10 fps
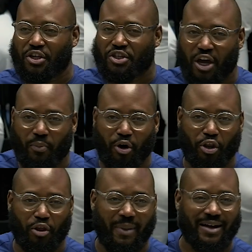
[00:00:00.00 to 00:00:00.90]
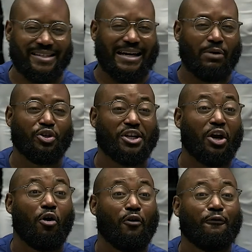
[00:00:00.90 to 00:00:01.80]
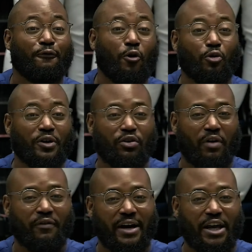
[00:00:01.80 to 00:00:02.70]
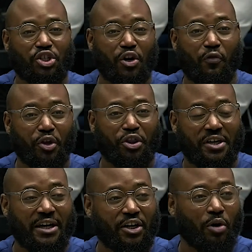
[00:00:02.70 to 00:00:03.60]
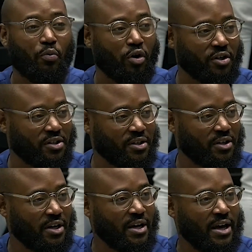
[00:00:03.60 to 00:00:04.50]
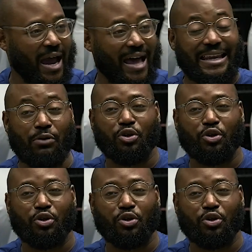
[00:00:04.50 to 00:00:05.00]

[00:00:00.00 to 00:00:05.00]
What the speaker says: the Sermon on the Mount and he would start unfolding revelation of what the kingdom was. And then he